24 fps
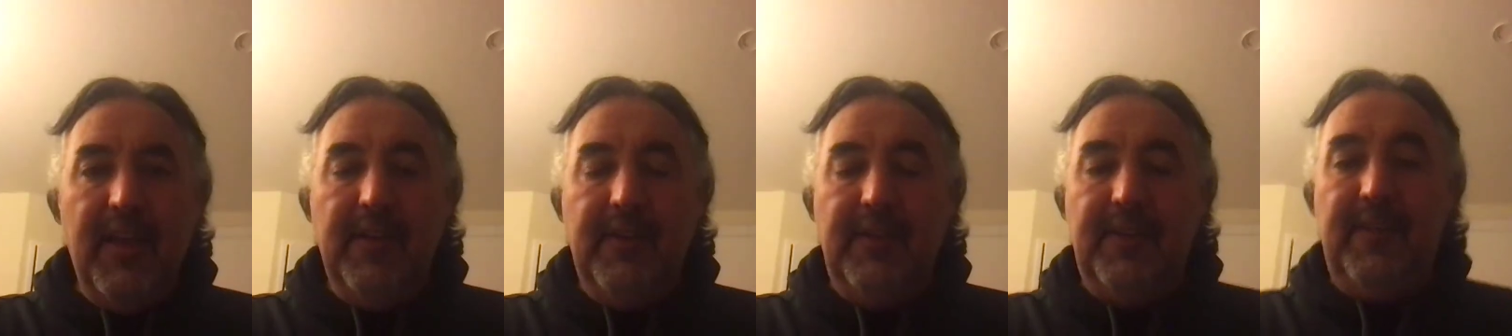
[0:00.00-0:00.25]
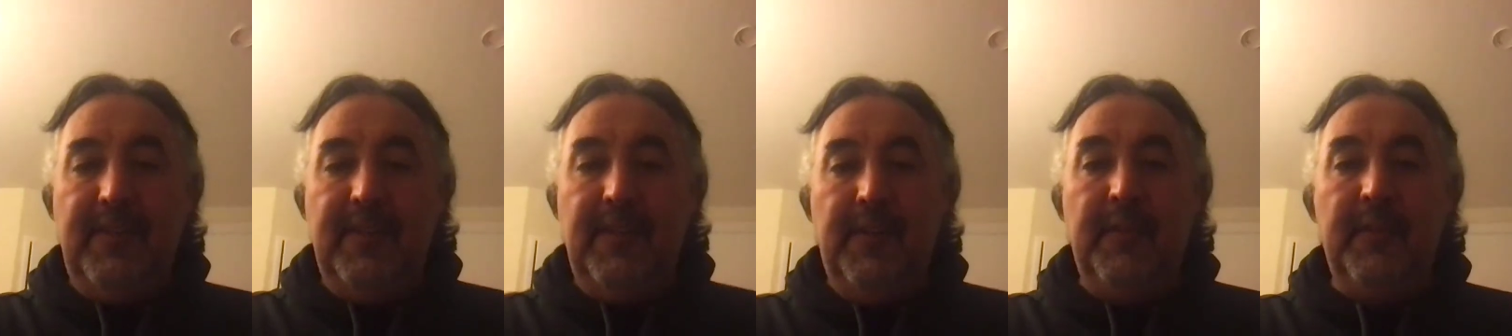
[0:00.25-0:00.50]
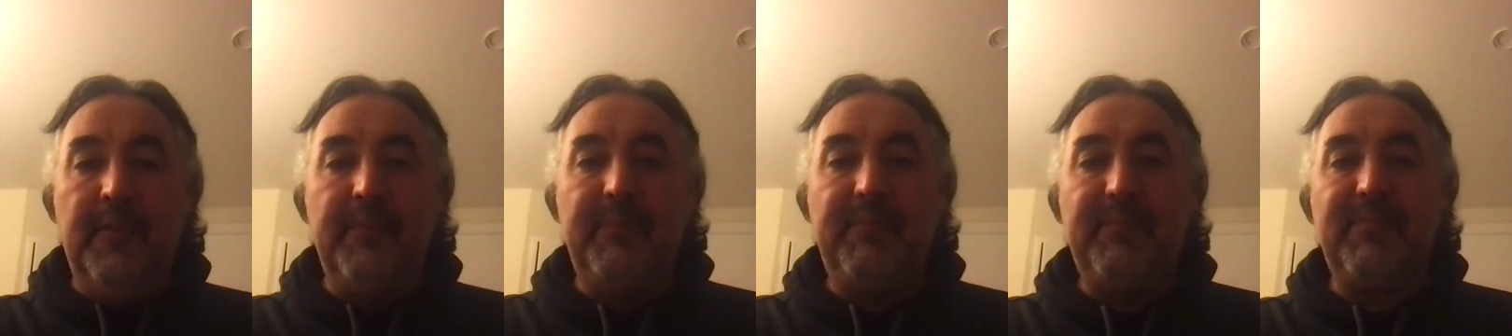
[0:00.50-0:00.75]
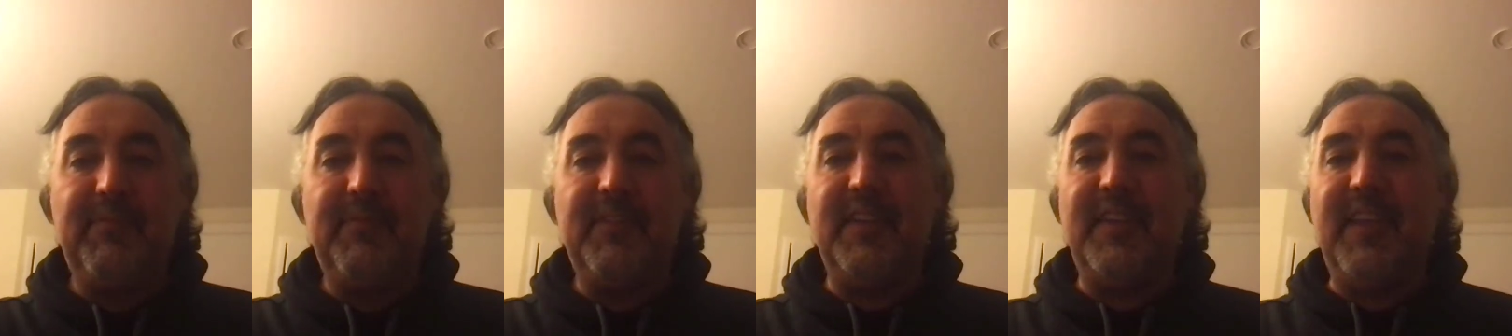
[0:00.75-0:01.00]

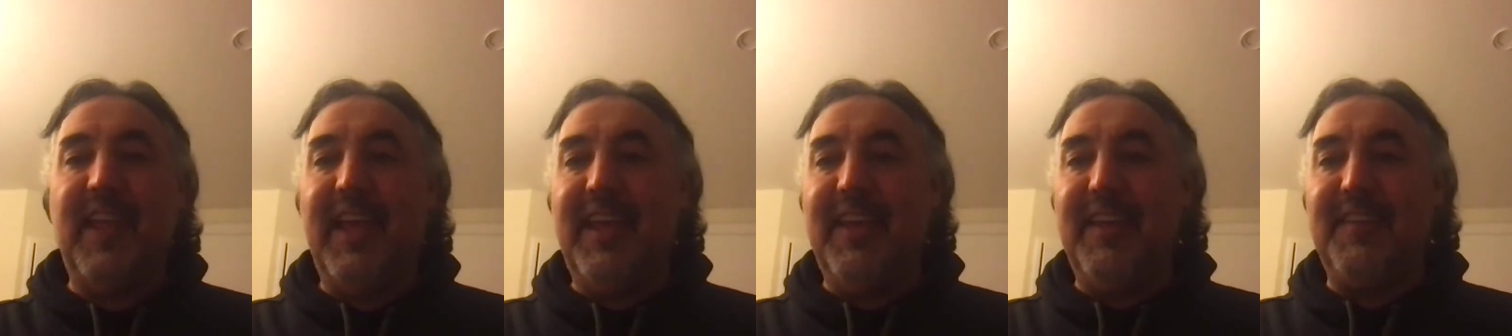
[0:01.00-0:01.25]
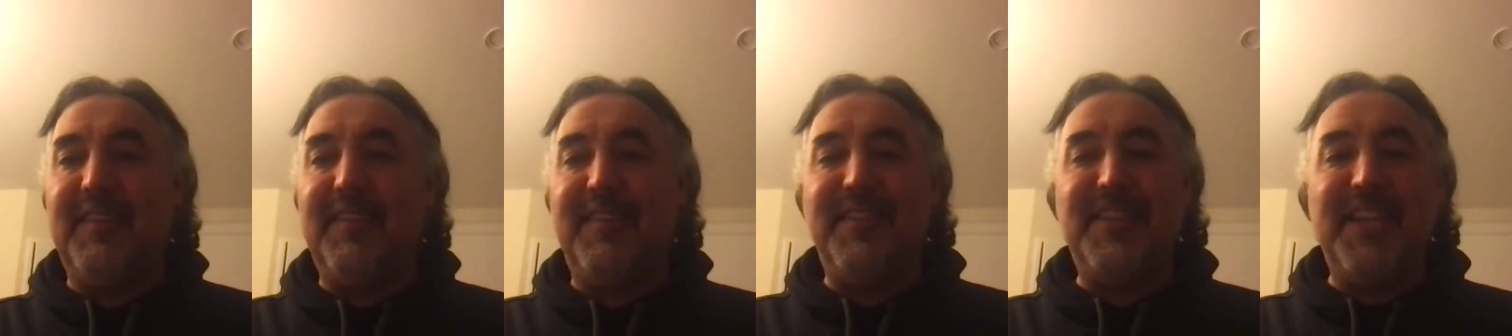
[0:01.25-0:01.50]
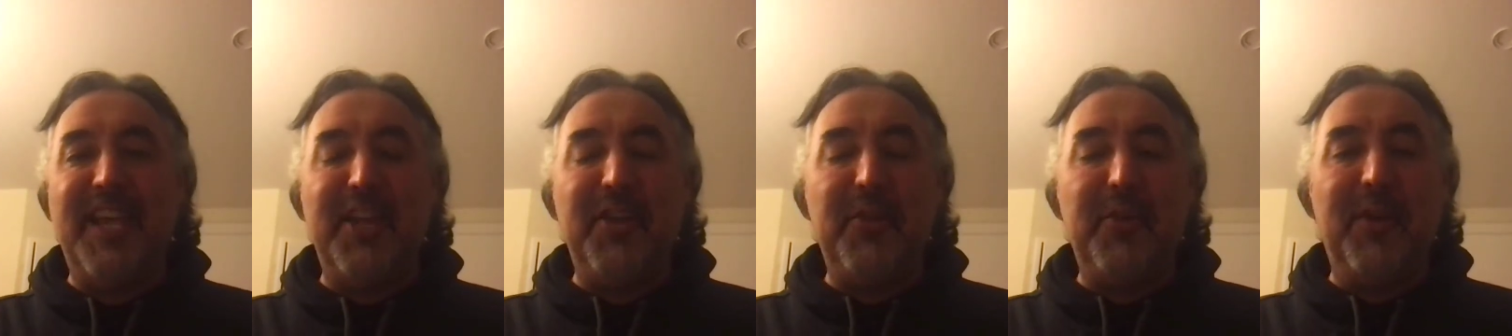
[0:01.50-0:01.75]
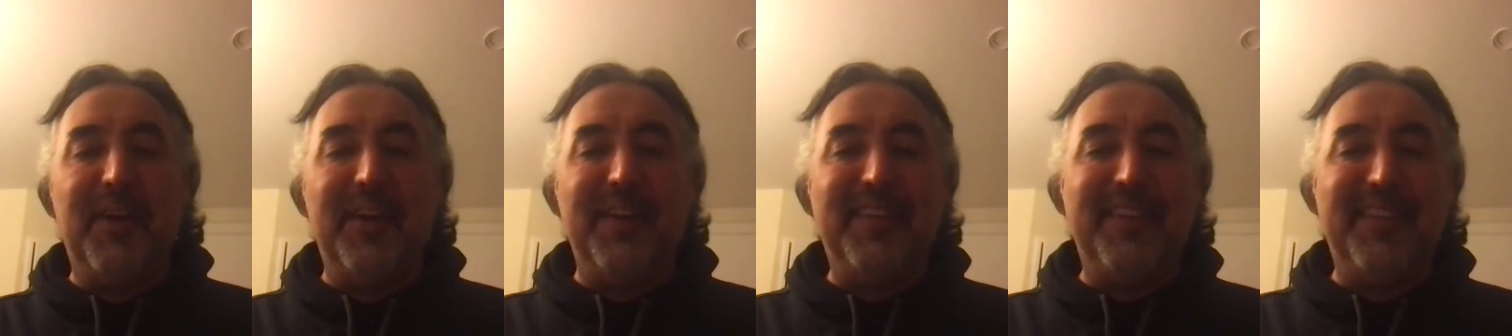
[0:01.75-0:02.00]
Today is
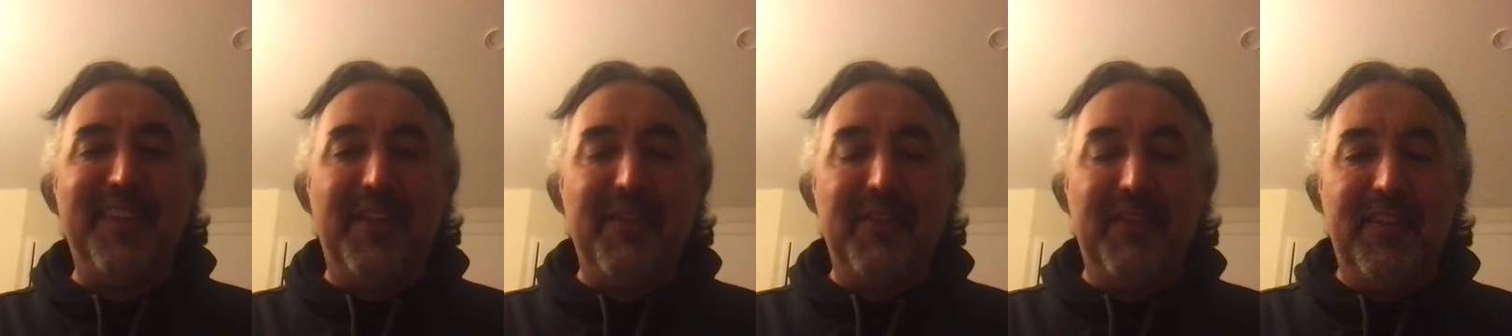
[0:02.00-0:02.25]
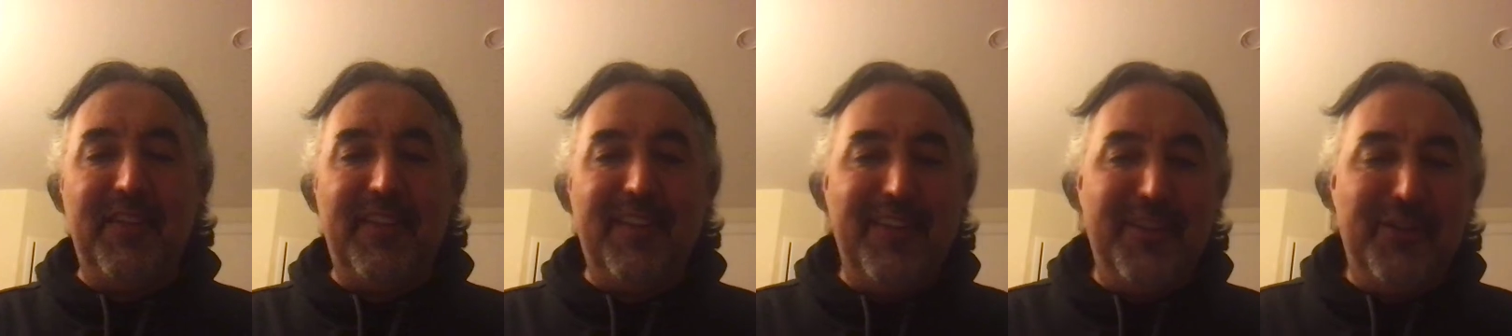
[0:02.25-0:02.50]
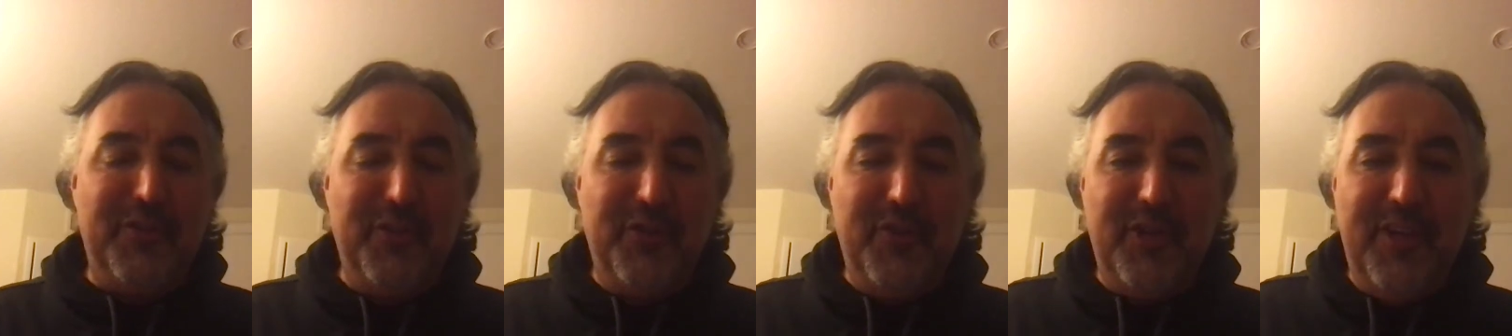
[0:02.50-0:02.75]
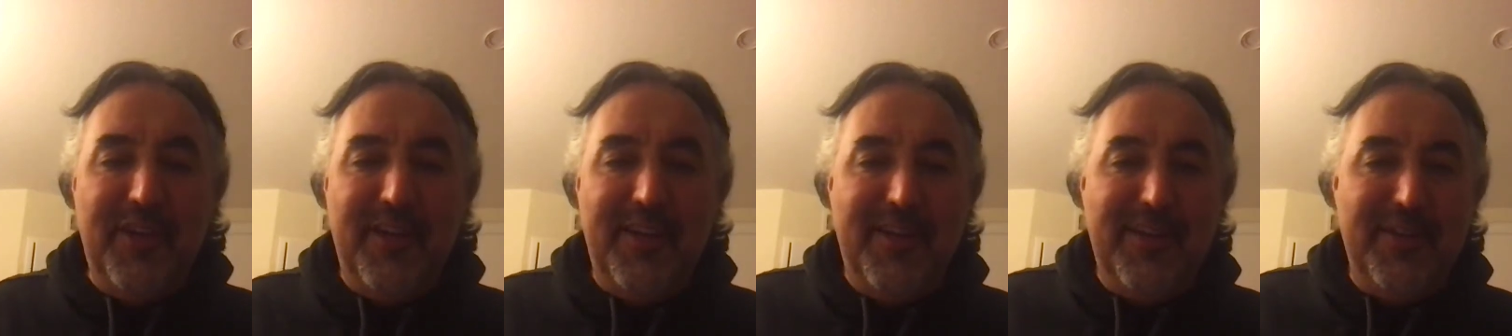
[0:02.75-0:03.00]
January 7th,
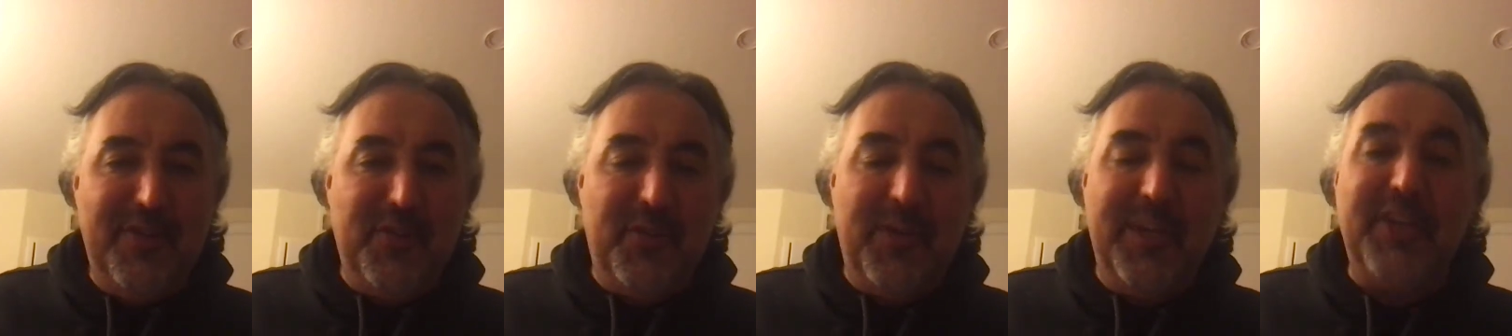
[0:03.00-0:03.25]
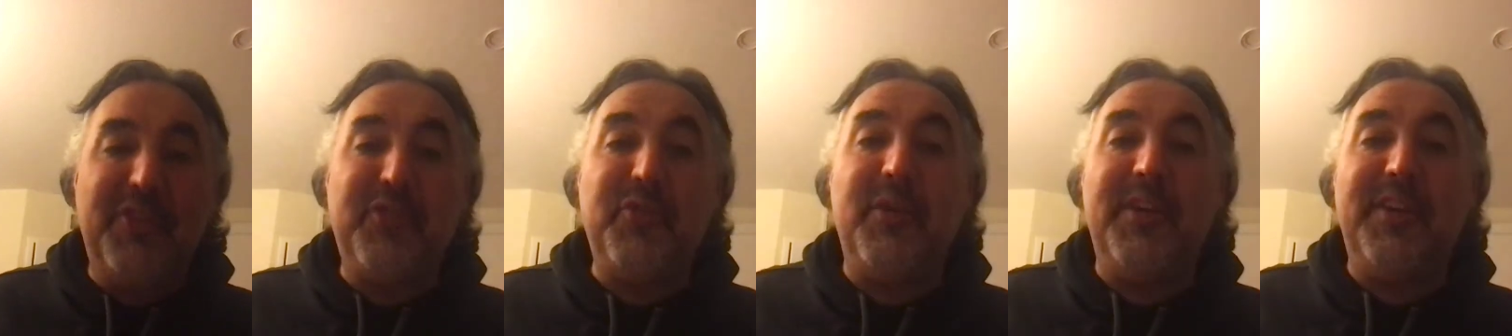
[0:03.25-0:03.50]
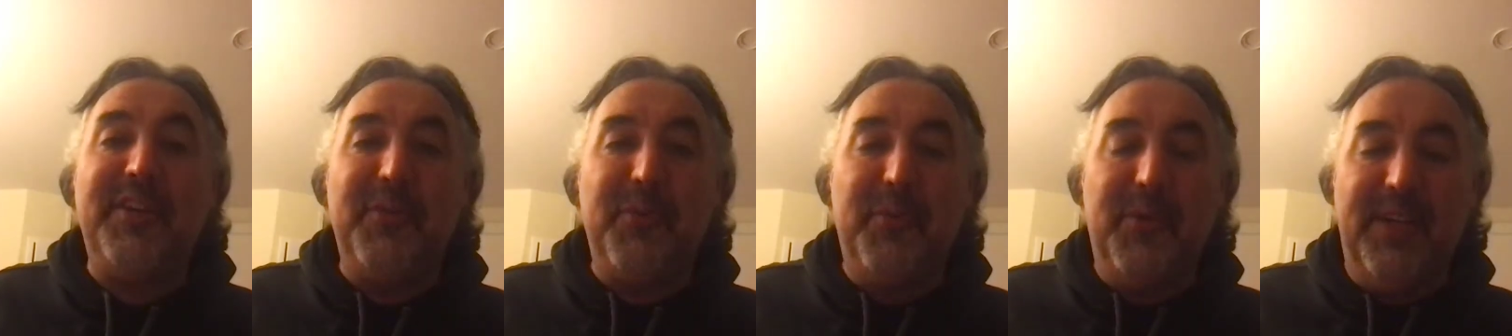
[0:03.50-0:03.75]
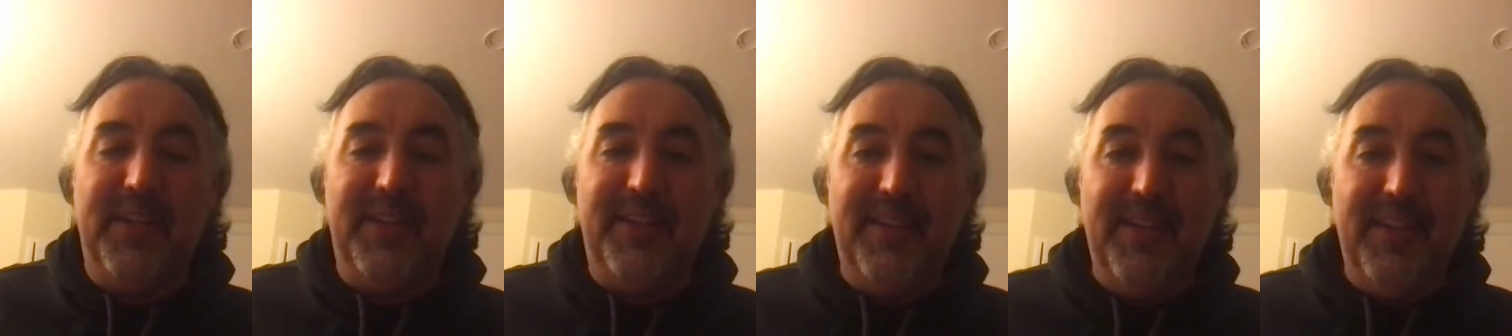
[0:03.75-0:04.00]

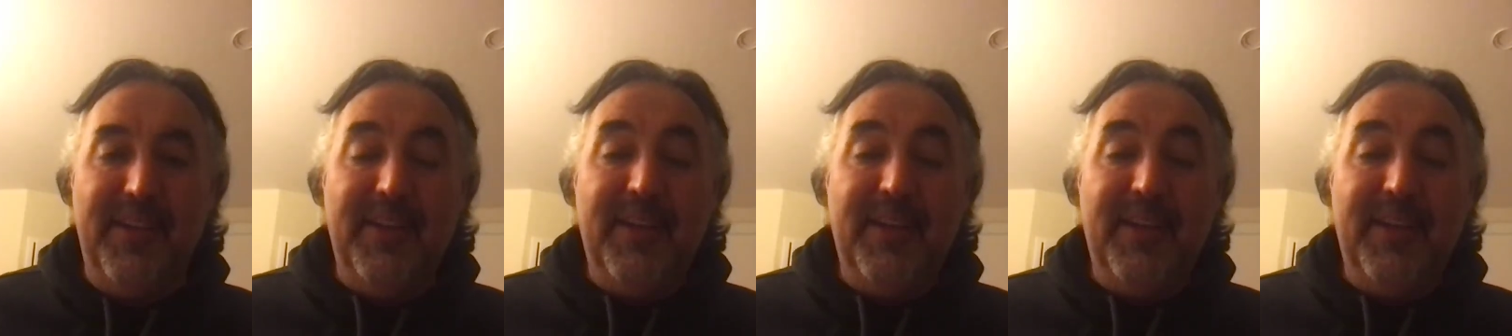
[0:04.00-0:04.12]
2021.